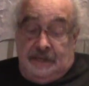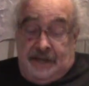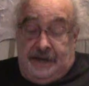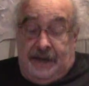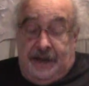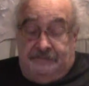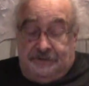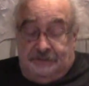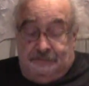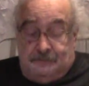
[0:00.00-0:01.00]
And I have
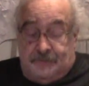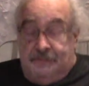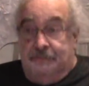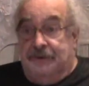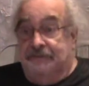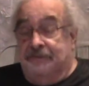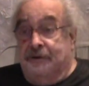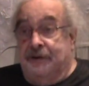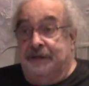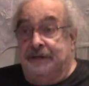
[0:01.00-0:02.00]
to be
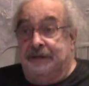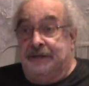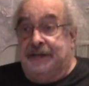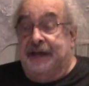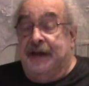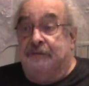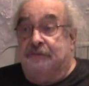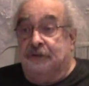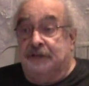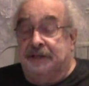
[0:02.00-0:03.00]
very
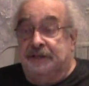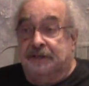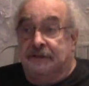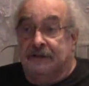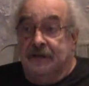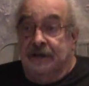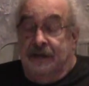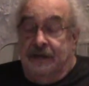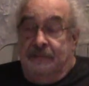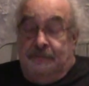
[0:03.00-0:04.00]
careful here
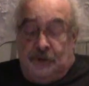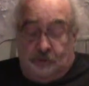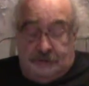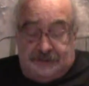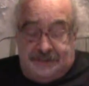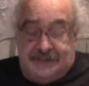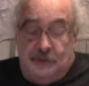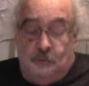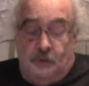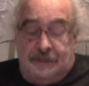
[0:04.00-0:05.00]
because you
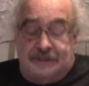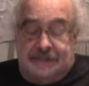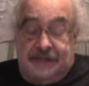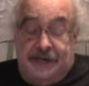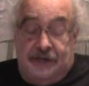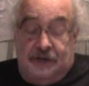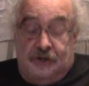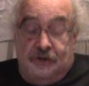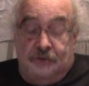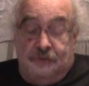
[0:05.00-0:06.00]
see, once they
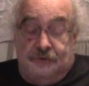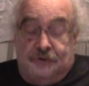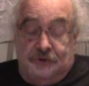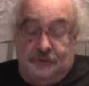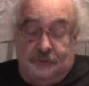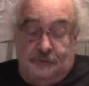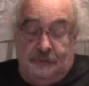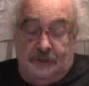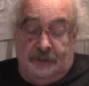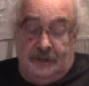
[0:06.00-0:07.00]
accuse you
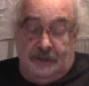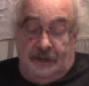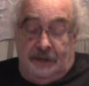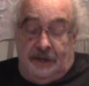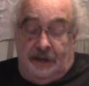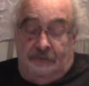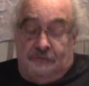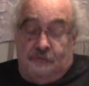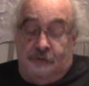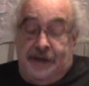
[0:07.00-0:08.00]

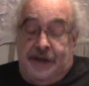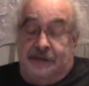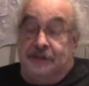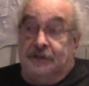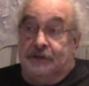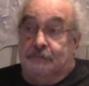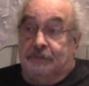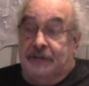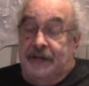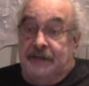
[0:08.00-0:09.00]
of creating a
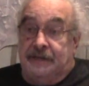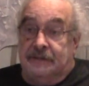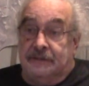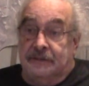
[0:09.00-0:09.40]
complaint